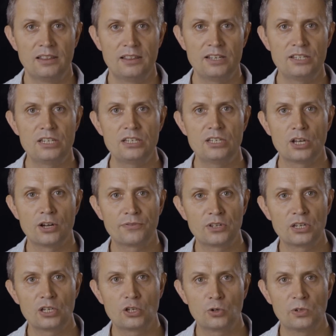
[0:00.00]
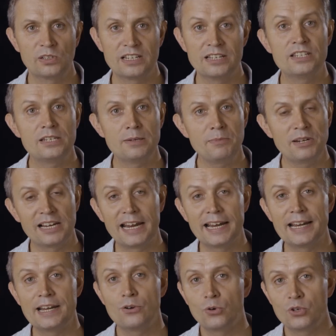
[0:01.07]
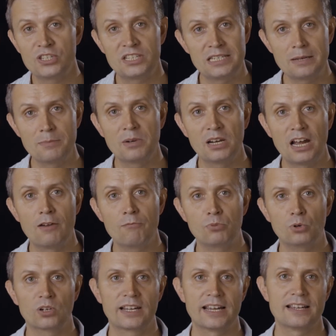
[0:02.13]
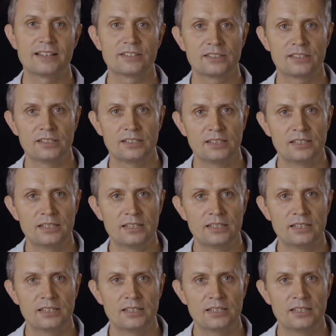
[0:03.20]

This is often called a simulated or sim live broadcast.